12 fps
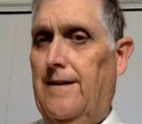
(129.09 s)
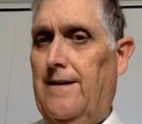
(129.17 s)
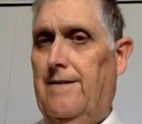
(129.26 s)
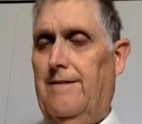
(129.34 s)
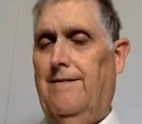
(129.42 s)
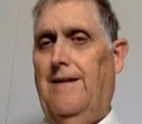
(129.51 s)

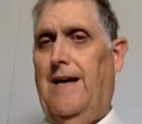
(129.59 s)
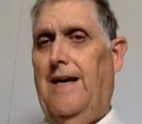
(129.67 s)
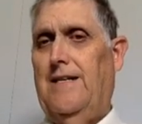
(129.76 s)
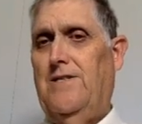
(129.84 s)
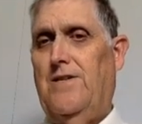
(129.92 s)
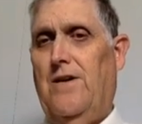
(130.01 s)

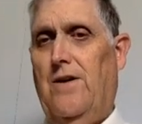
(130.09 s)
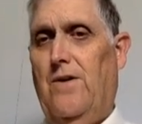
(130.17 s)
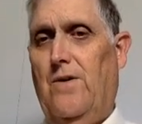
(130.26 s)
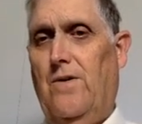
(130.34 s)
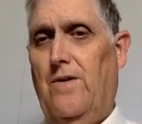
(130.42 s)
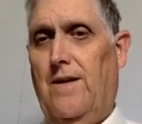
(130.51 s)
Okay,
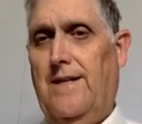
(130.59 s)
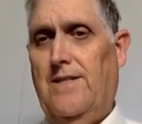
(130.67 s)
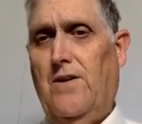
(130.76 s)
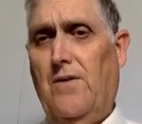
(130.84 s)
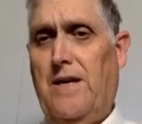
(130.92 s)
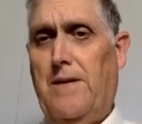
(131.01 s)
so
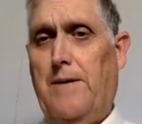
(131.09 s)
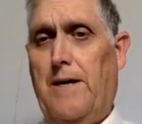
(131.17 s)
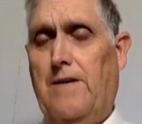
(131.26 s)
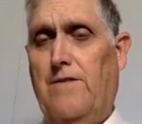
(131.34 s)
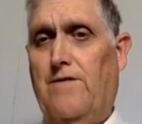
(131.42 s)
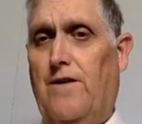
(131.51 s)
it's already
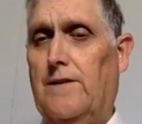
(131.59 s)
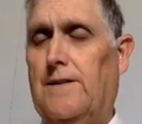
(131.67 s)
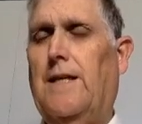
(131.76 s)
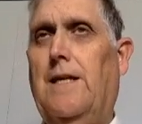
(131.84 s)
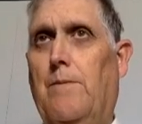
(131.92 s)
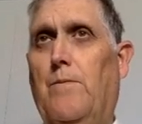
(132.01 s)
by
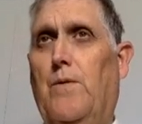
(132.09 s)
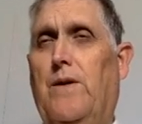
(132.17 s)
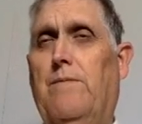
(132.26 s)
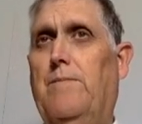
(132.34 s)
default an input,